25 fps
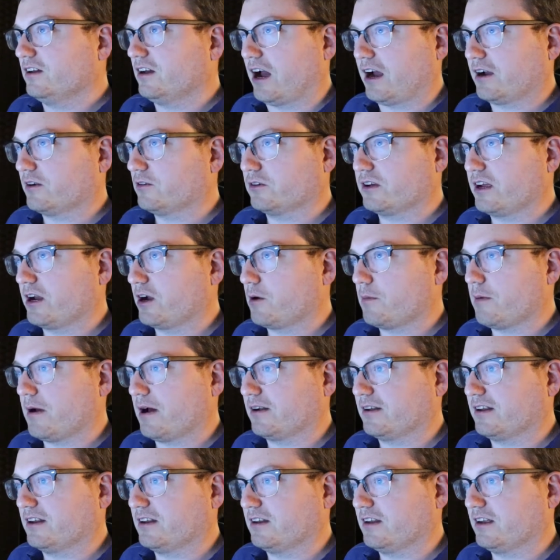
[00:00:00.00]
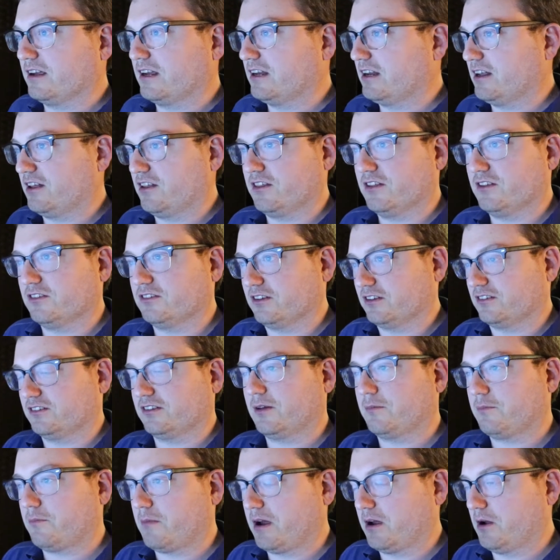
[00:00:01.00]
I don't care about it, any of this
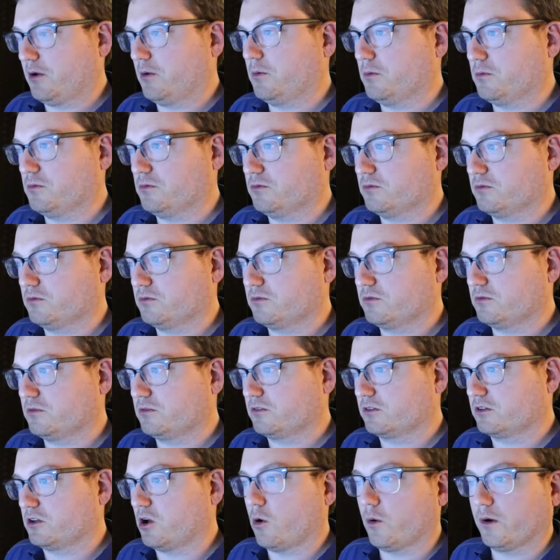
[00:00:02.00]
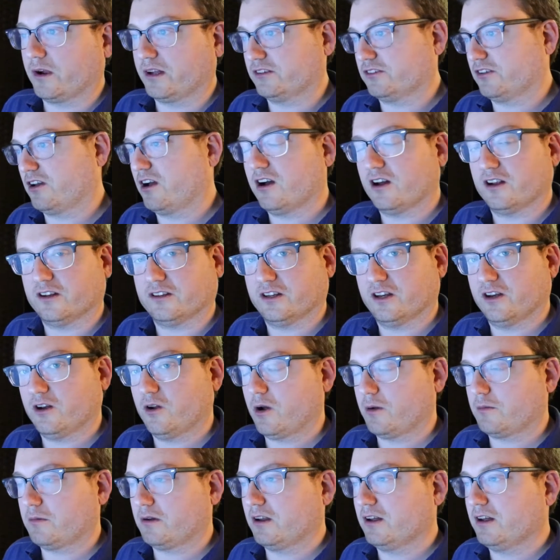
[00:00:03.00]
except my own goings on, you
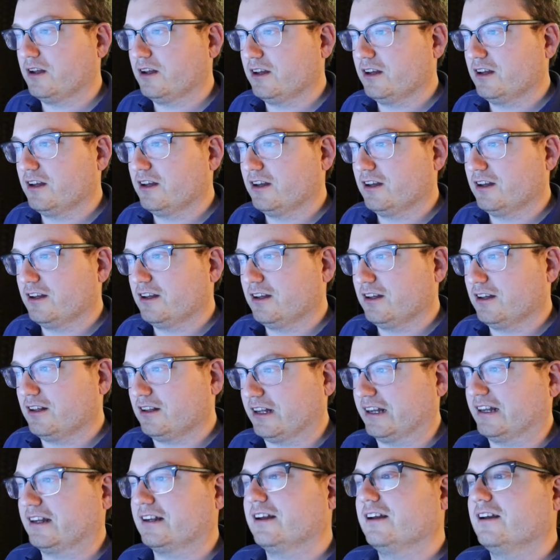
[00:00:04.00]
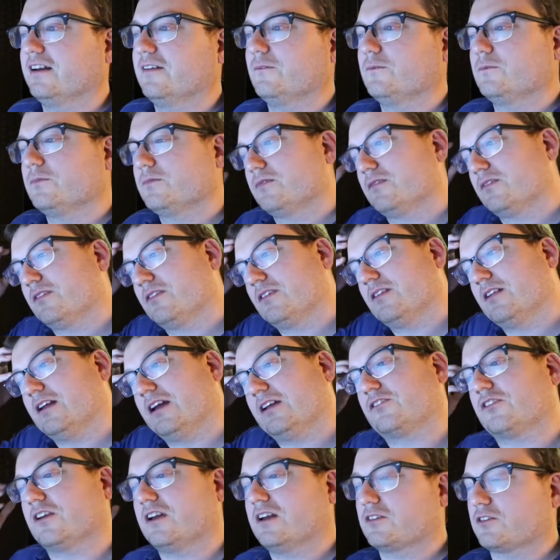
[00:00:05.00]
know, I'm like,
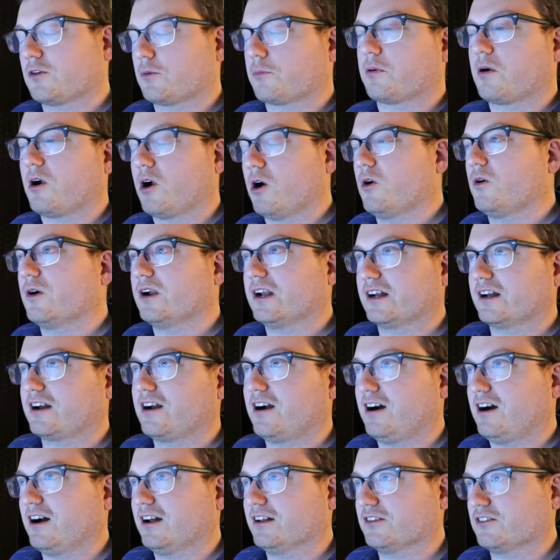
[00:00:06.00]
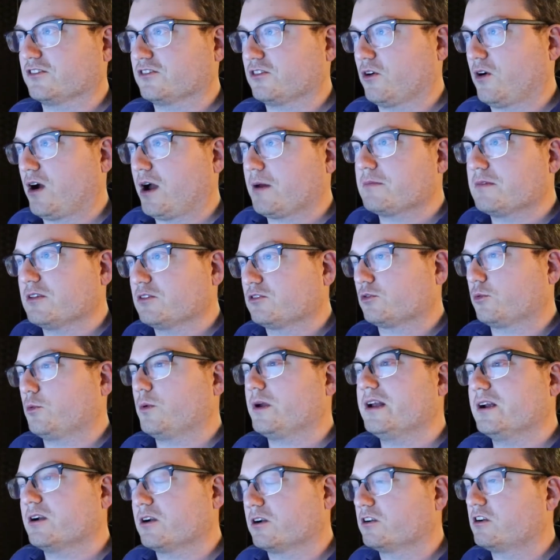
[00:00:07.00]
it's a pro and a con. So I'm this
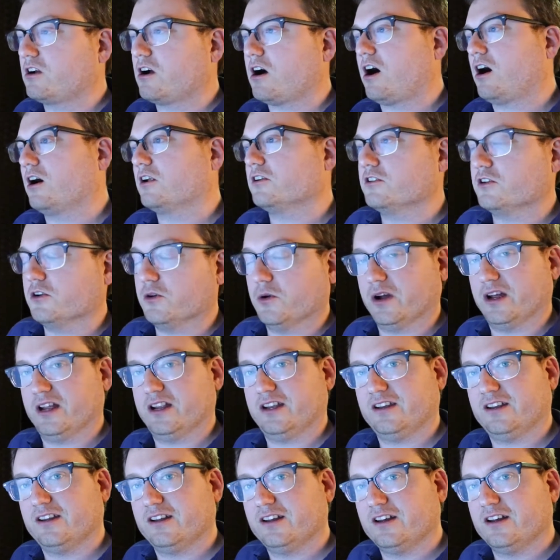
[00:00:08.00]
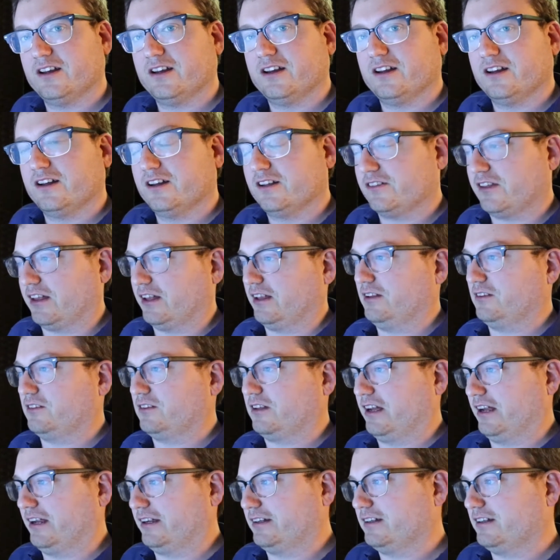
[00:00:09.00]
weird conduit that
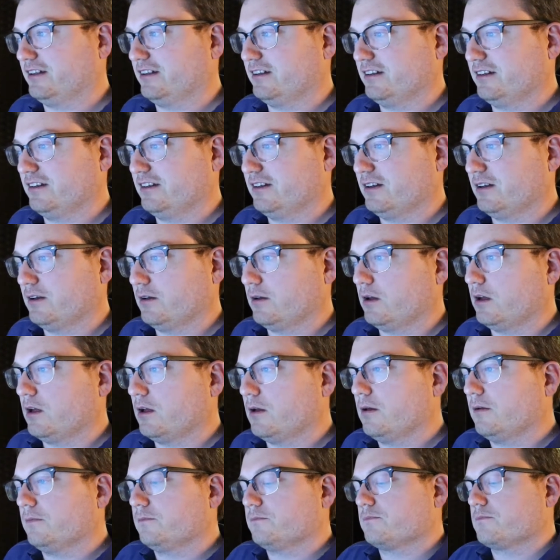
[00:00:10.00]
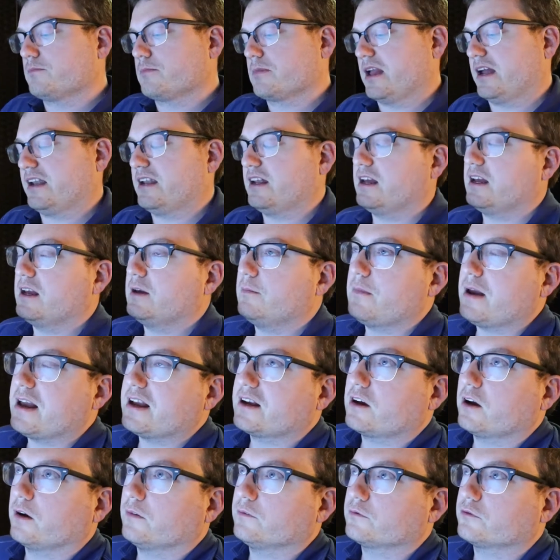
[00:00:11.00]
like, and it may
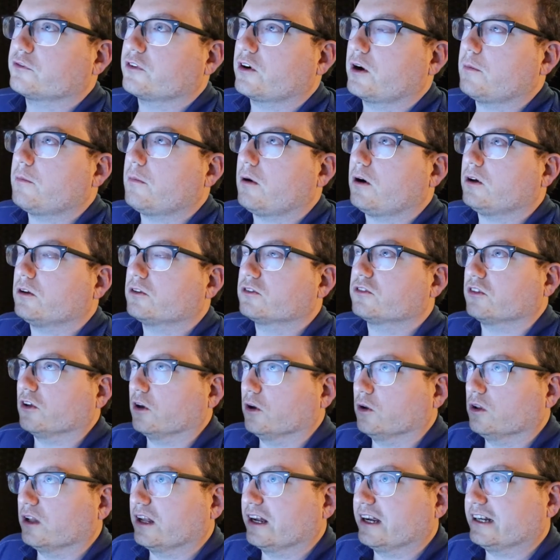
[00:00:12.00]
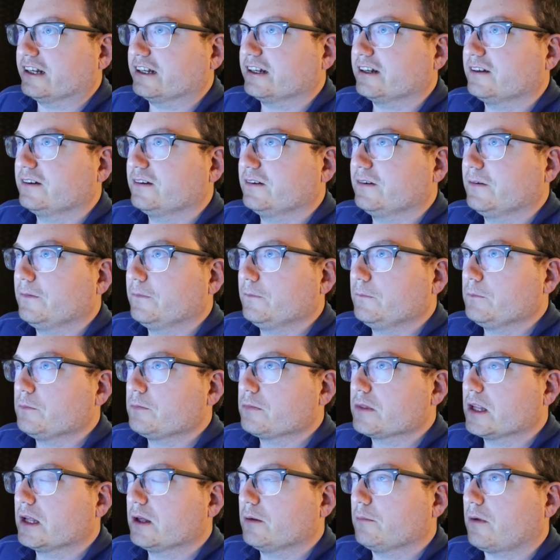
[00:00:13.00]
come from also like
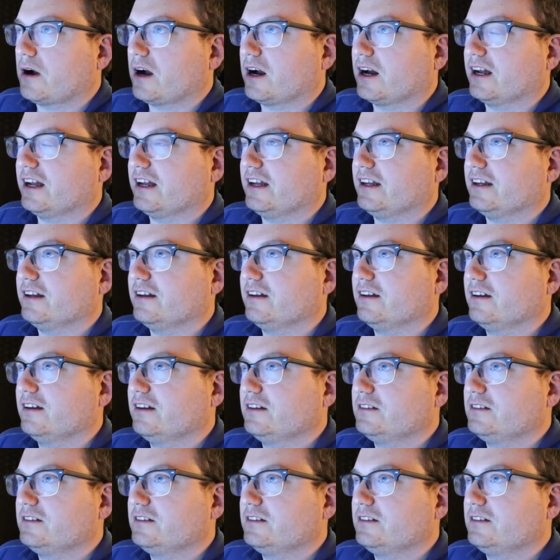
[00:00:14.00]
my